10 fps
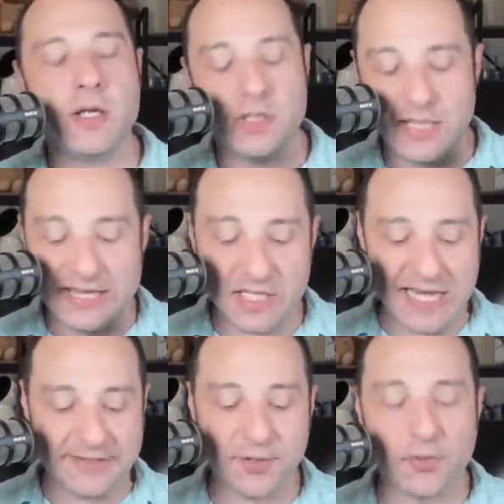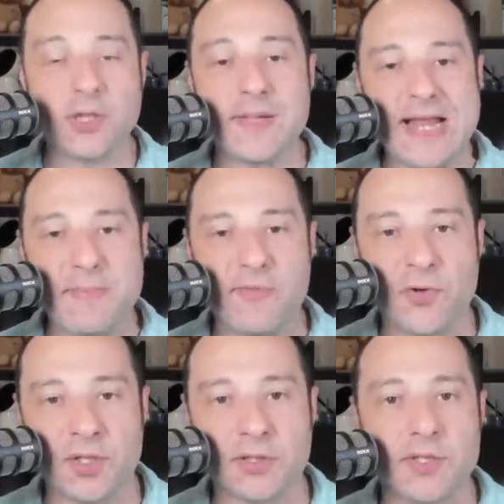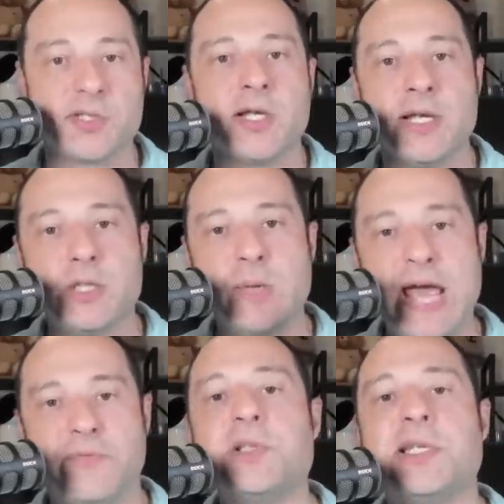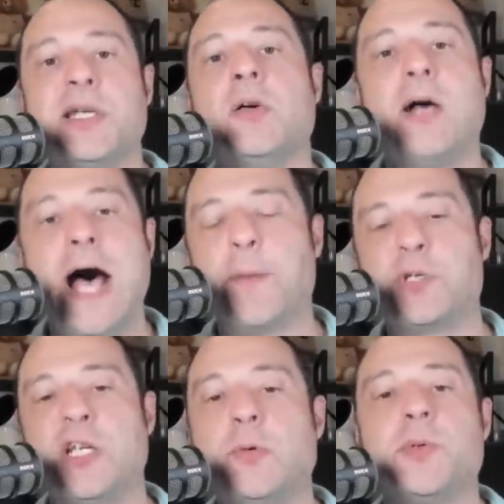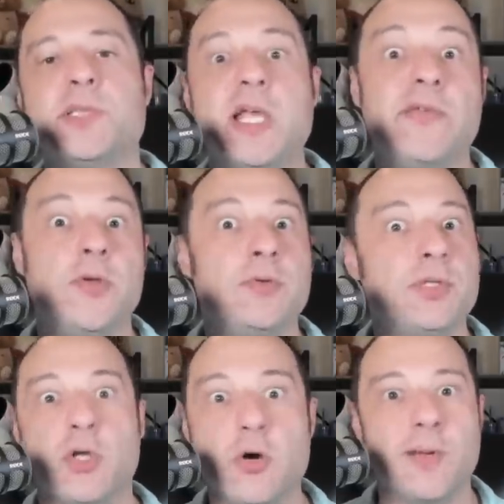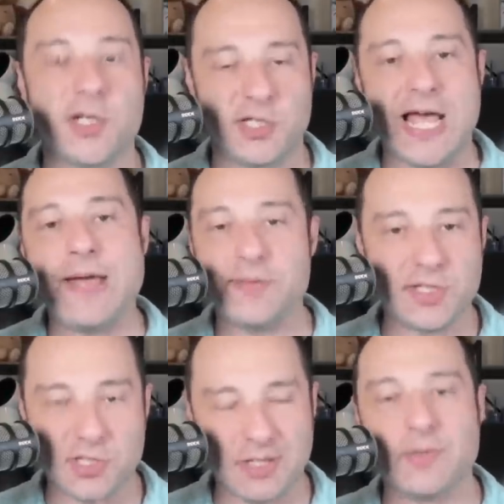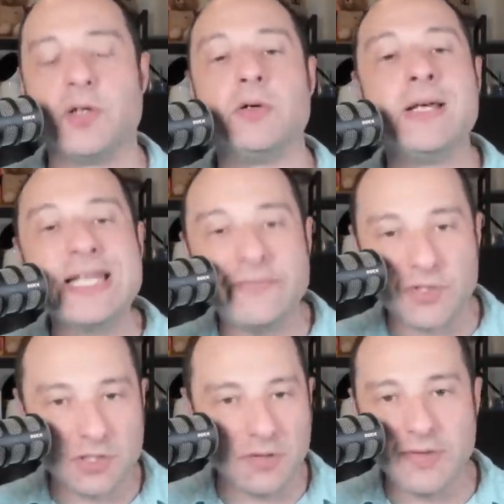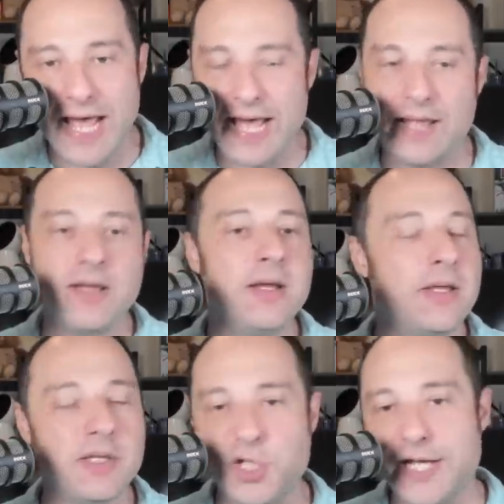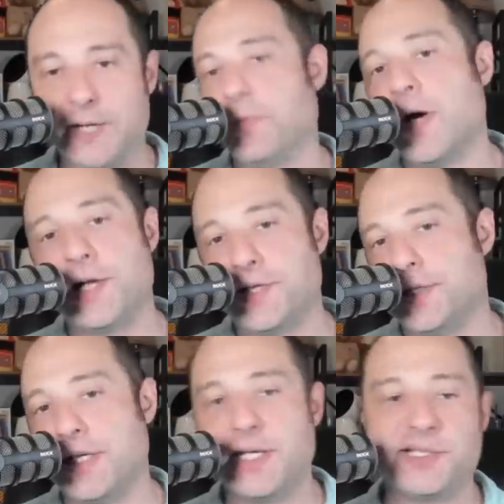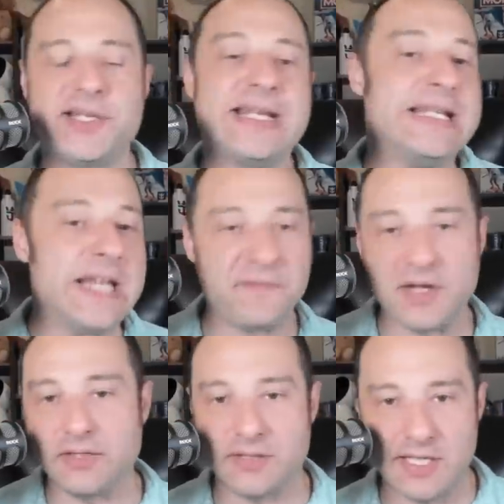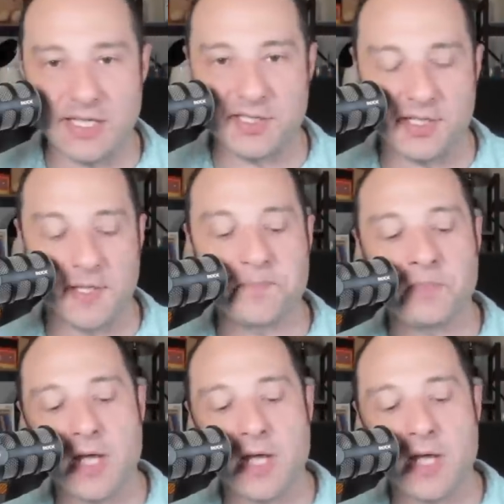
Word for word: Get the, download the Royal Caribbean app before the cruise. Do every single option. It will save you so much time in the terminal. If you do that, the check-in process is significantly easier.